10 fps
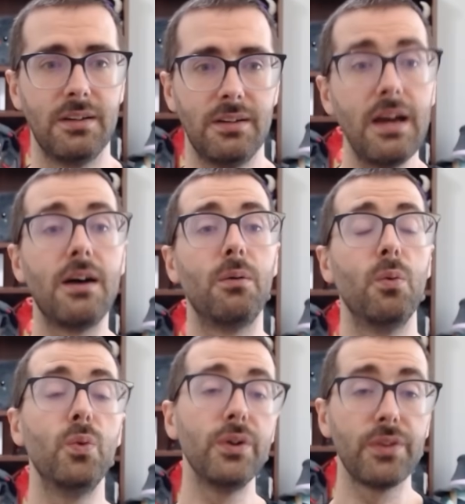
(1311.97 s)
Now,
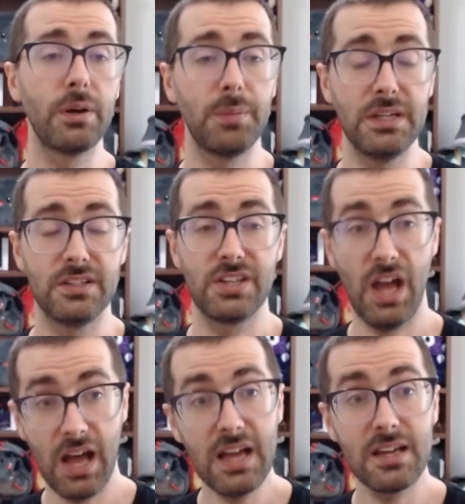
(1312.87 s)
will there be
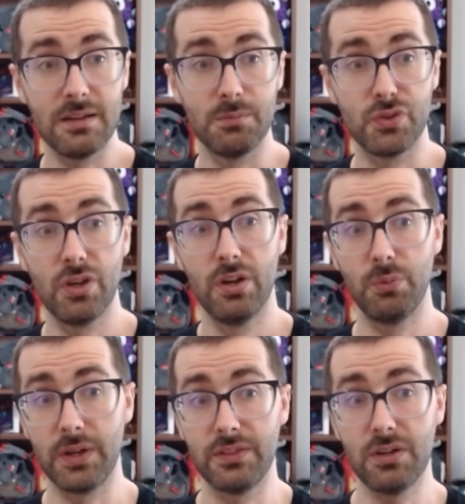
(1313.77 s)
times
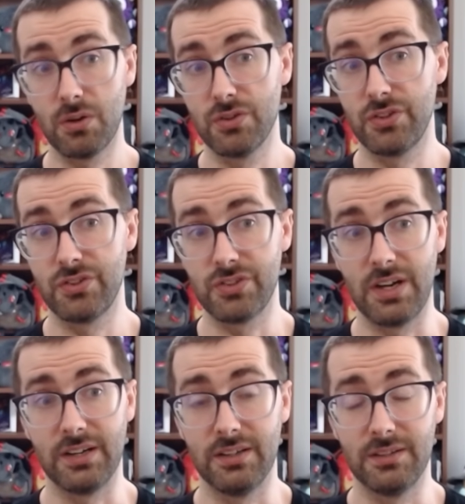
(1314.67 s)
when the Urza
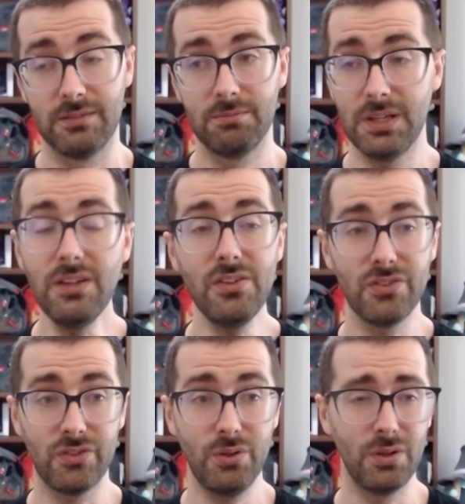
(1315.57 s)
Saga
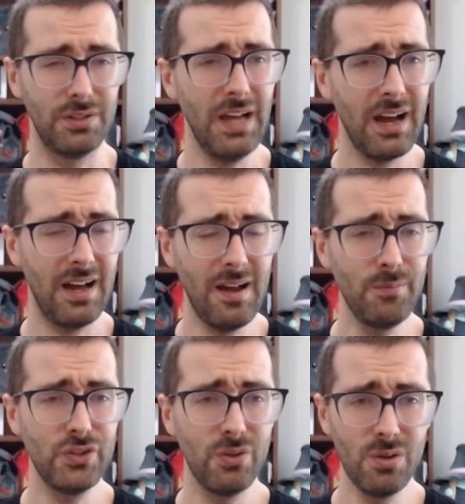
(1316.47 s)
is good? Yeah,
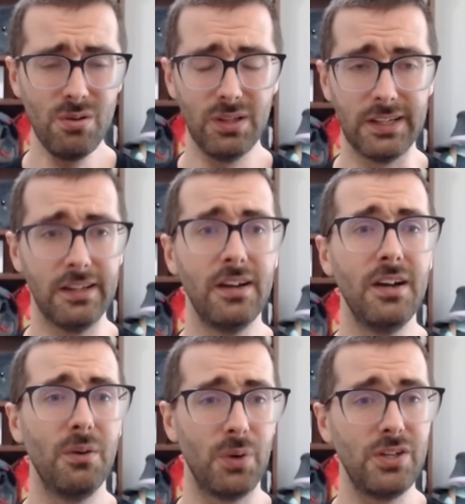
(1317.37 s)
absolutely.
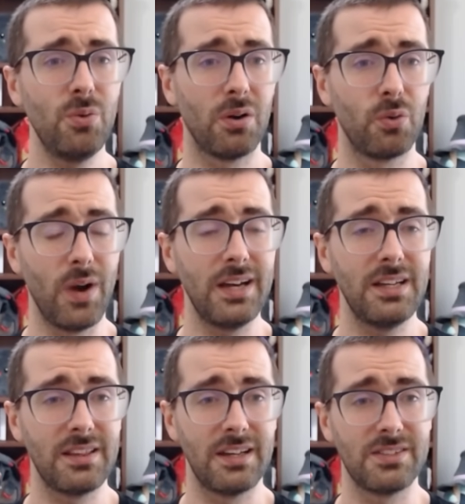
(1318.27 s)
When you are
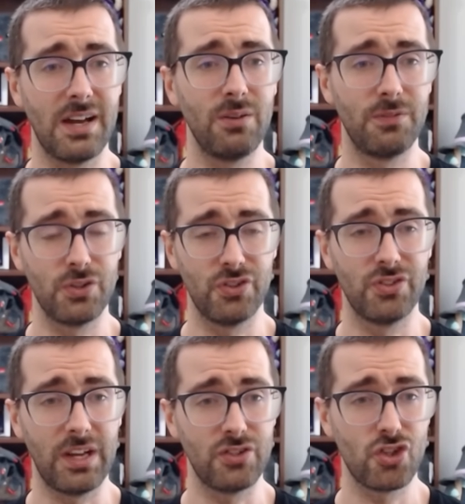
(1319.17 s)
grinding things out versus
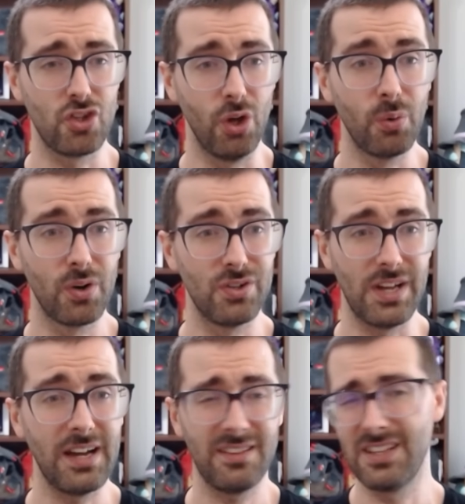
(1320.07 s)
a slower
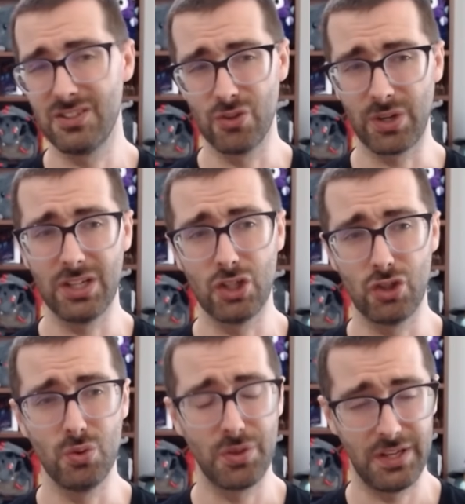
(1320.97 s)
deck that is looking to
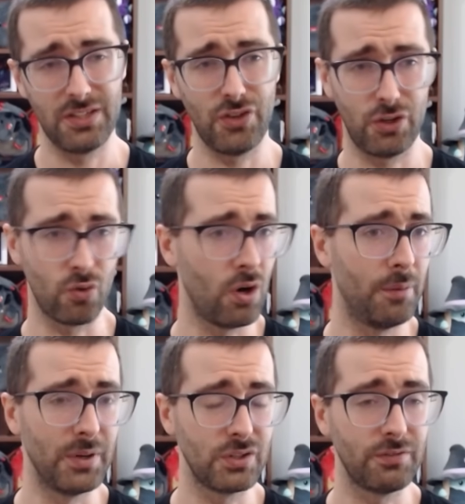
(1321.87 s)
do things like draw a
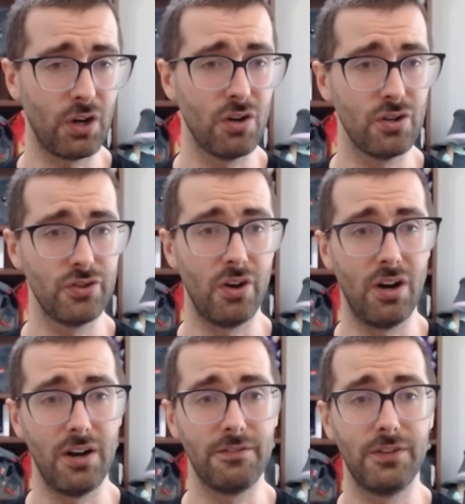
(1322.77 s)
bunch of cards off